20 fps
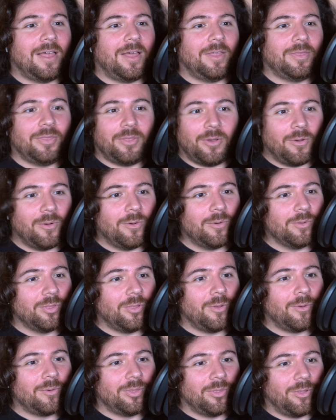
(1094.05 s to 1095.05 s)
the whole
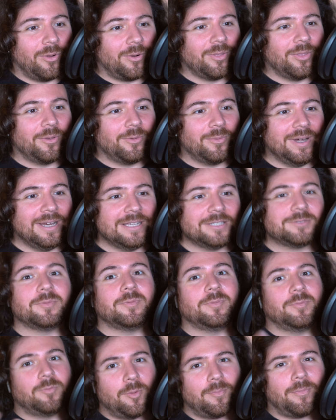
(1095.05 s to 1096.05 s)
Lord of the Rings.
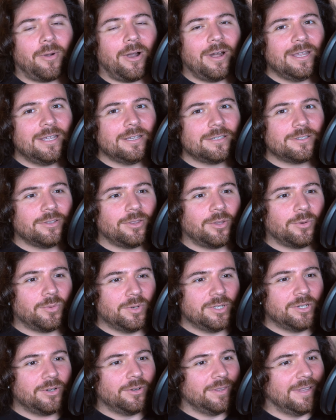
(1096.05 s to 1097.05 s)
We'll probably get to the
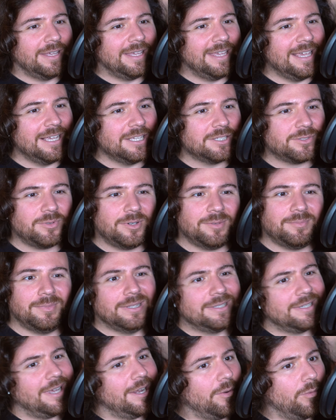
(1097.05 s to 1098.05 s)
Return of the Kings one, but
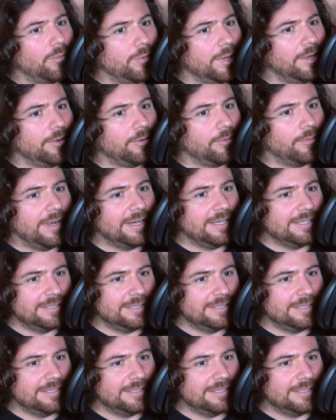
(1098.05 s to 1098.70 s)
it's kind of weird, right?